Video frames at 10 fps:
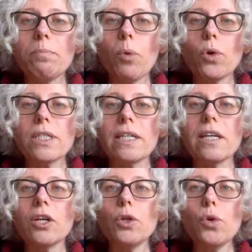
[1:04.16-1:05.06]

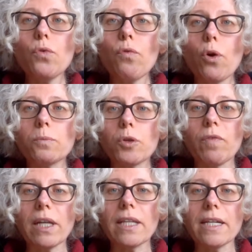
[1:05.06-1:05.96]
importing new forms
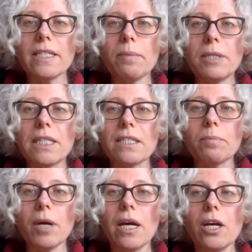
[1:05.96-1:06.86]
of
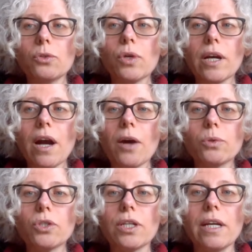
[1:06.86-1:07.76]
anti-Semitism to a
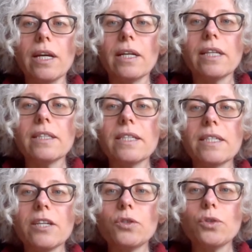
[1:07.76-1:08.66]
country that is
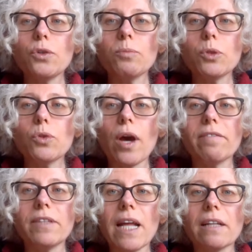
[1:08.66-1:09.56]
assumed to
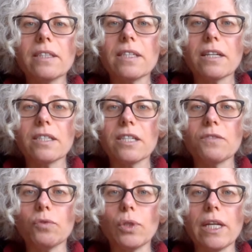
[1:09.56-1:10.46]
have dealt
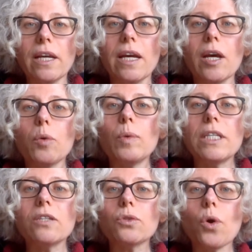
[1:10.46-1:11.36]
successfully
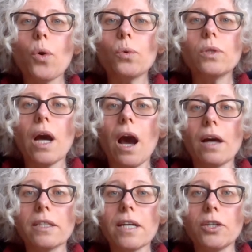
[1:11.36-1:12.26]
with its own
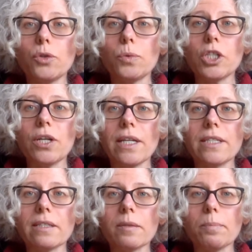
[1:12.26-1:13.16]
anti-Jewish
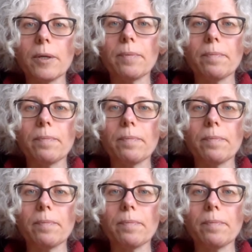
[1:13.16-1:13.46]
racism.